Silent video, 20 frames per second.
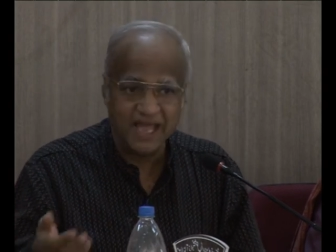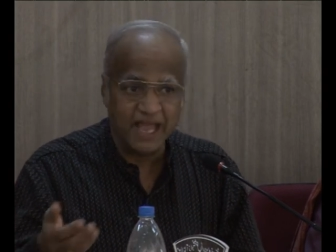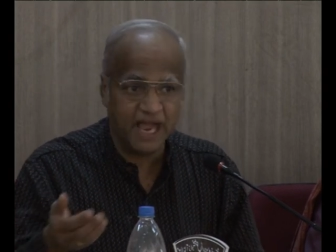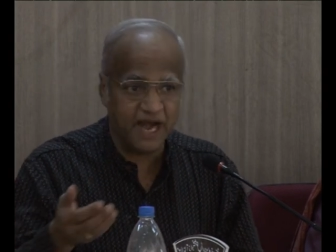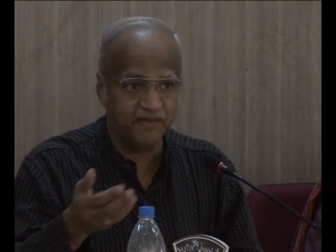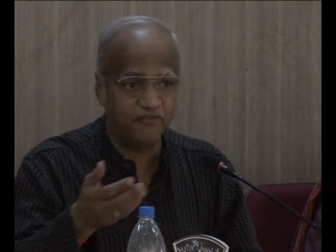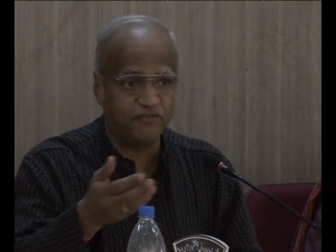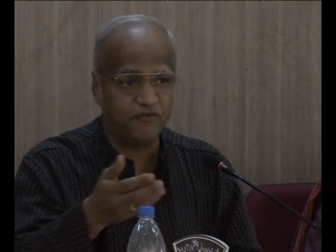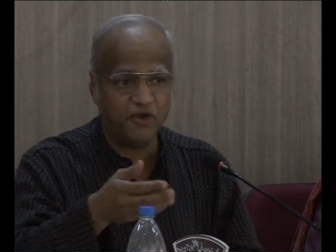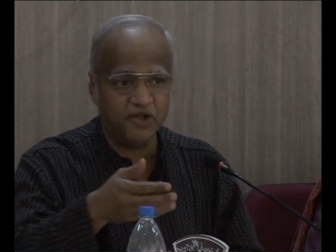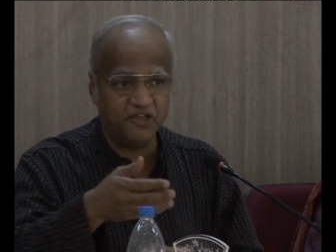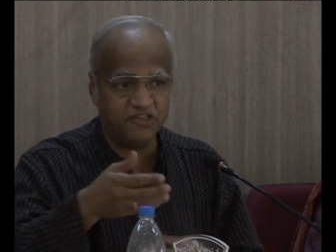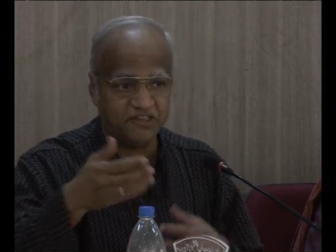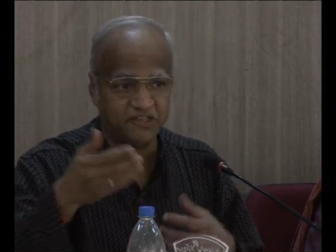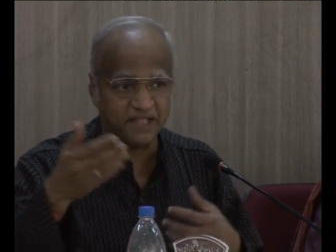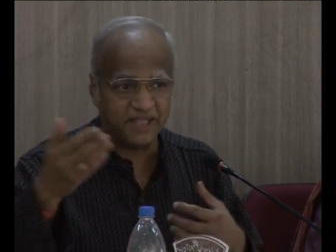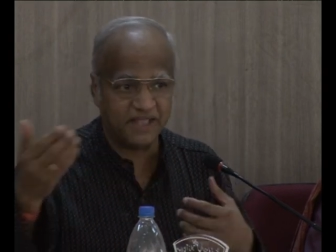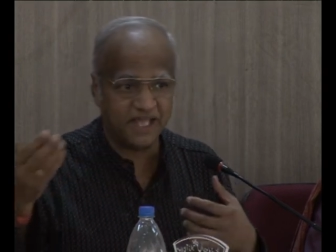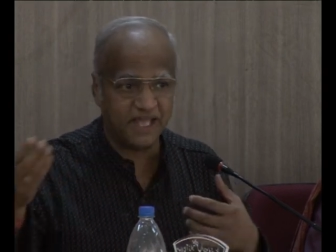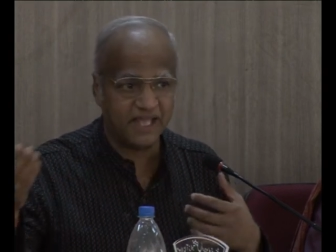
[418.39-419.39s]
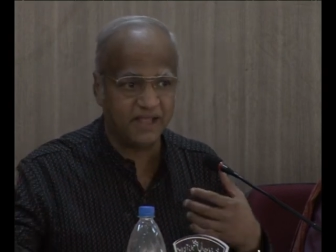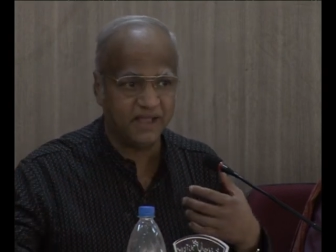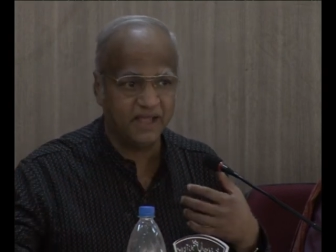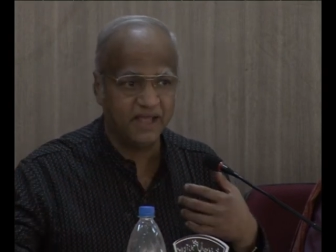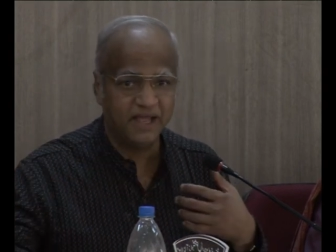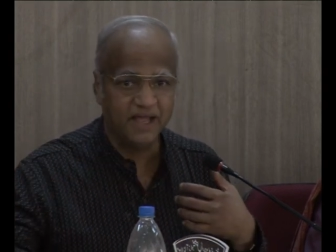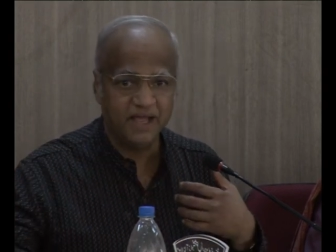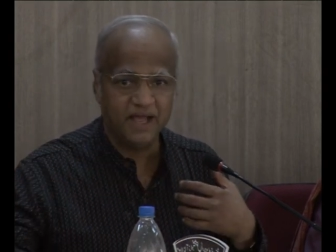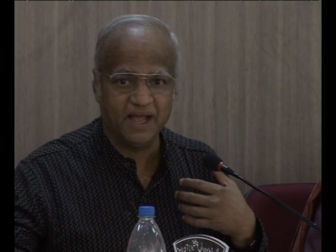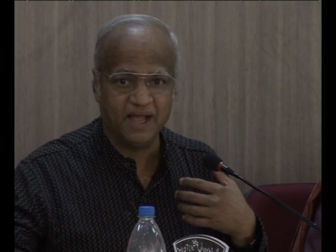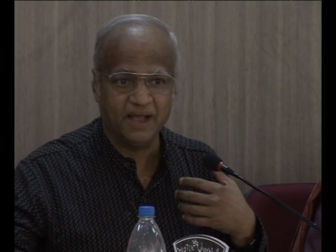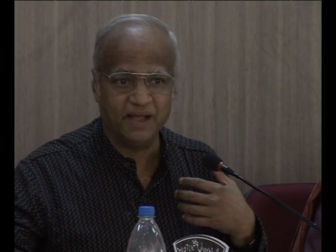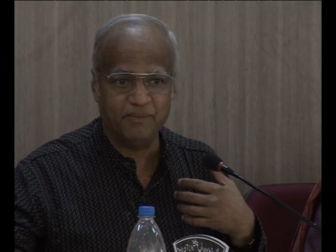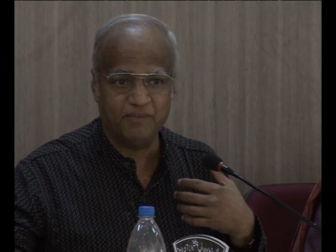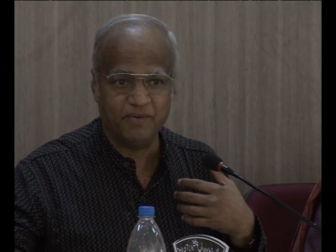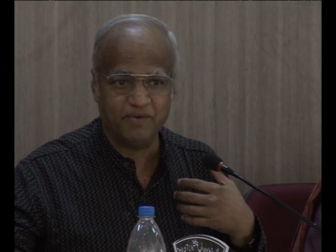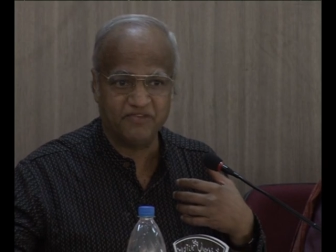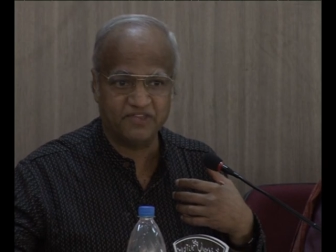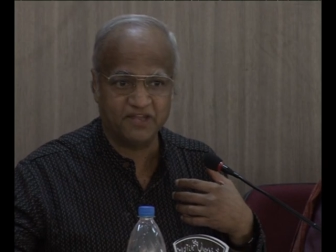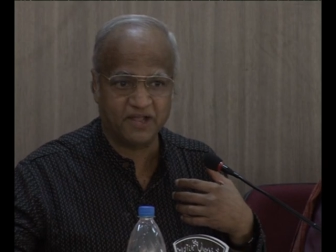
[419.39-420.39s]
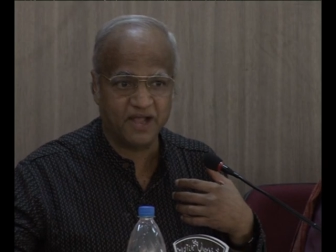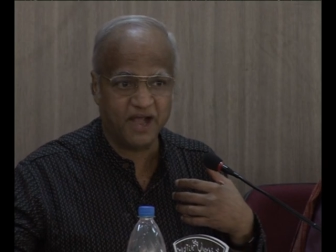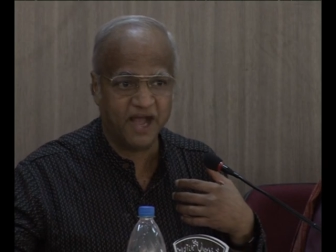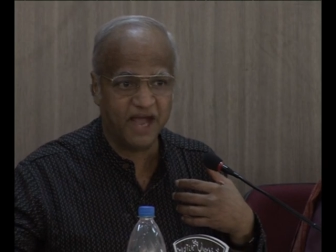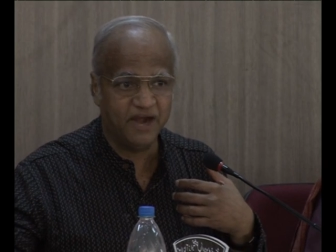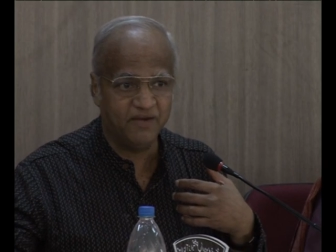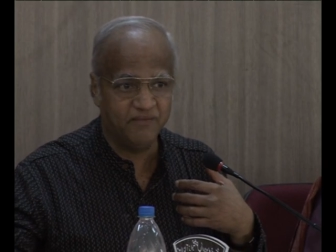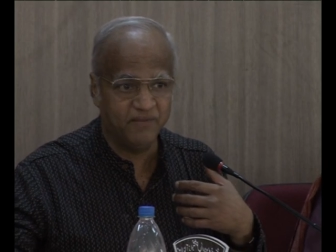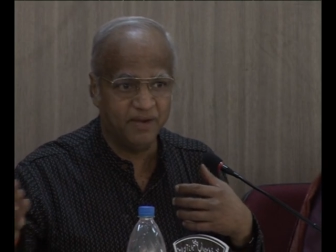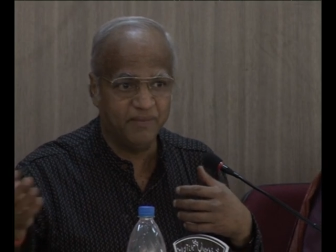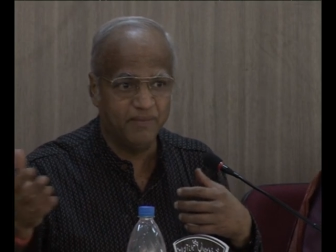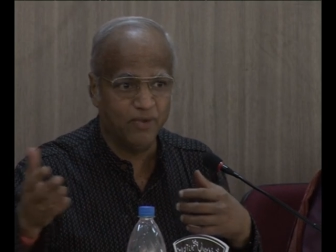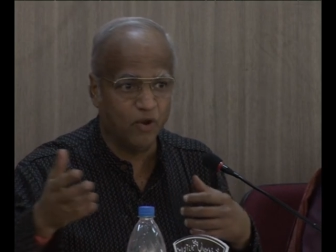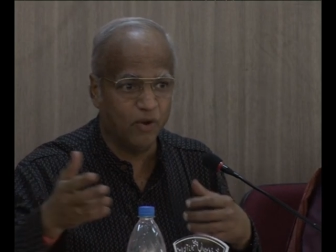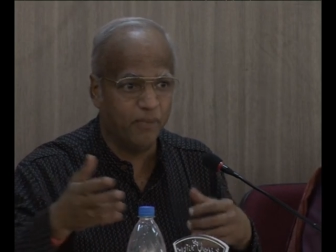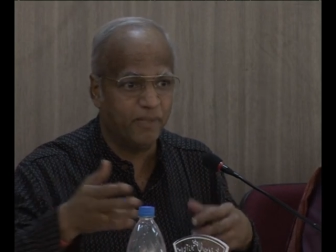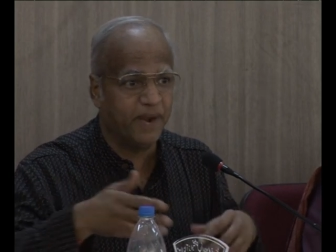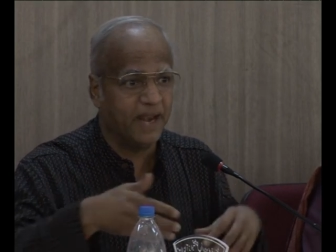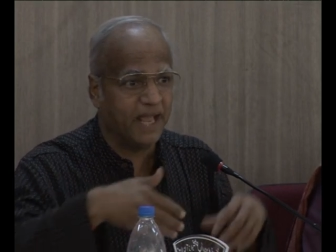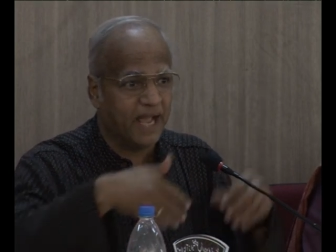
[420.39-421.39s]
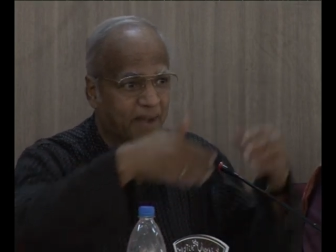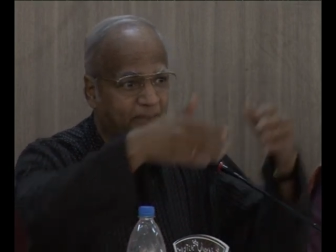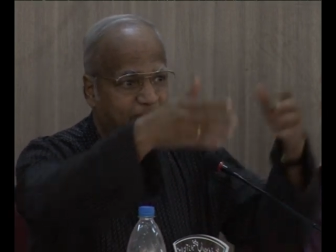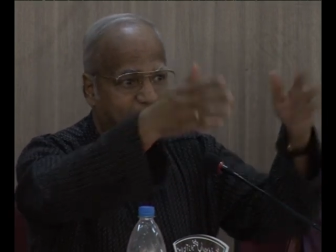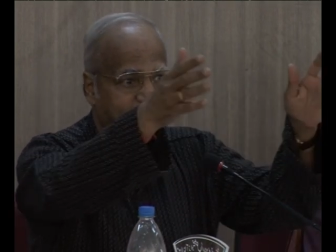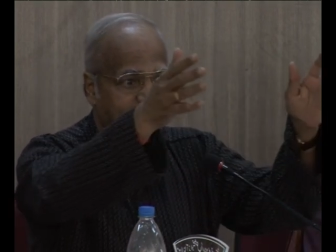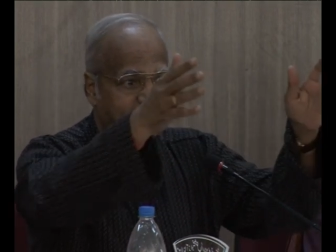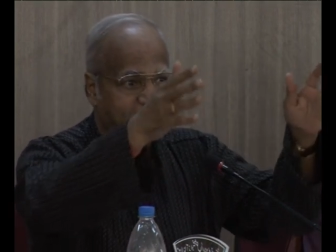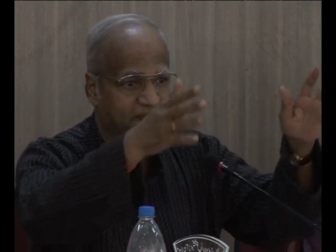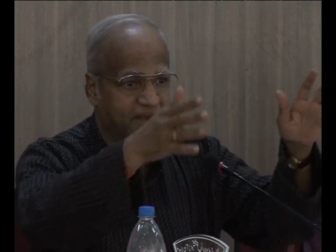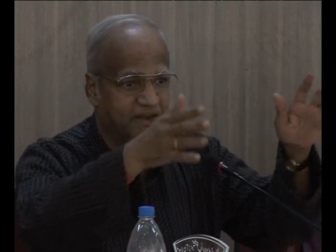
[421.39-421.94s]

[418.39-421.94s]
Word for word: And of course, I think uh, Professor Khan will be opening up the